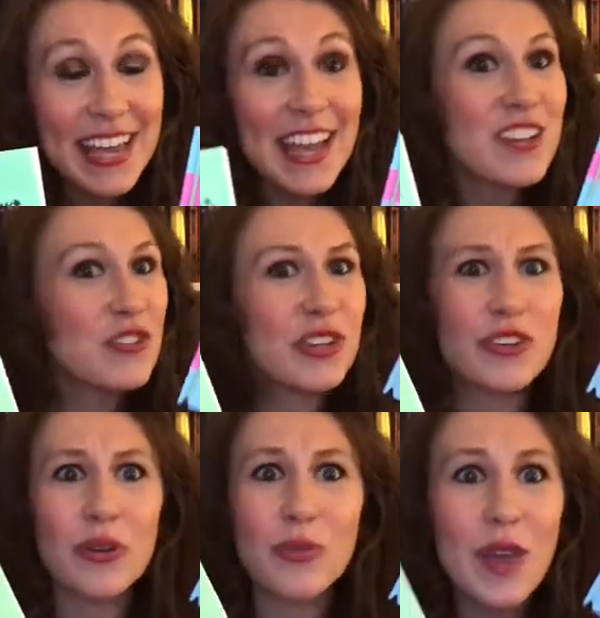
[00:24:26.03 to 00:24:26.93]
and you can
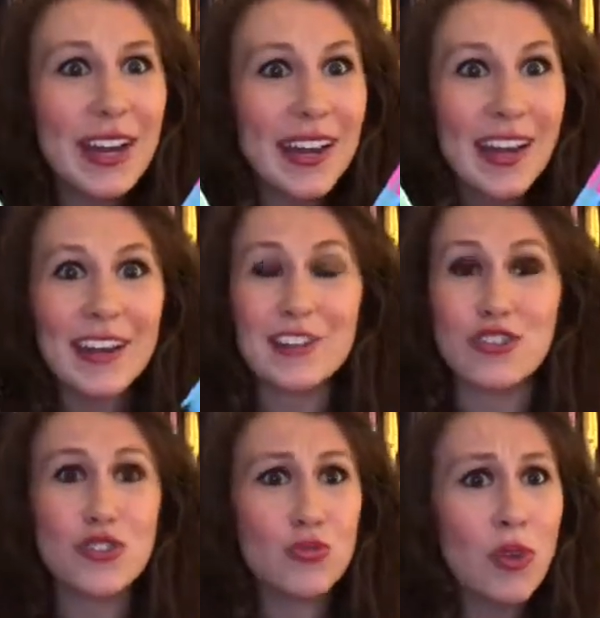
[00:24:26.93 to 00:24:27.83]
go right ahead and
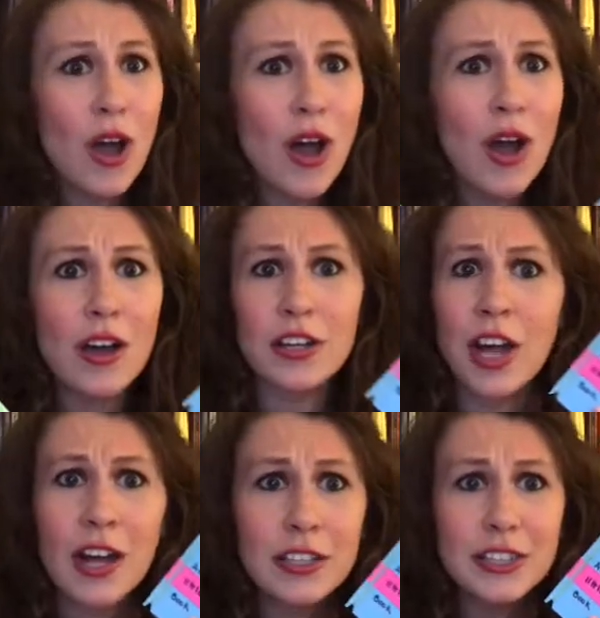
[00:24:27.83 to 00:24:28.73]
draw,
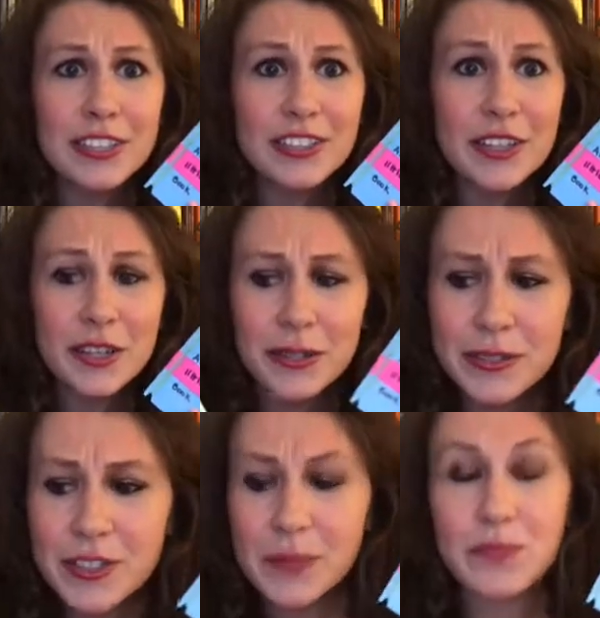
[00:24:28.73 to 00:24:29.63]
color in
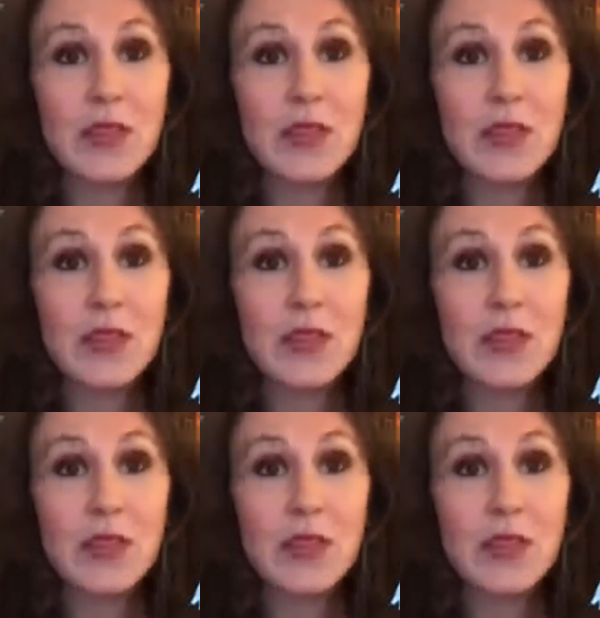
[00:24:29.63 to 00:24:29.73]
those.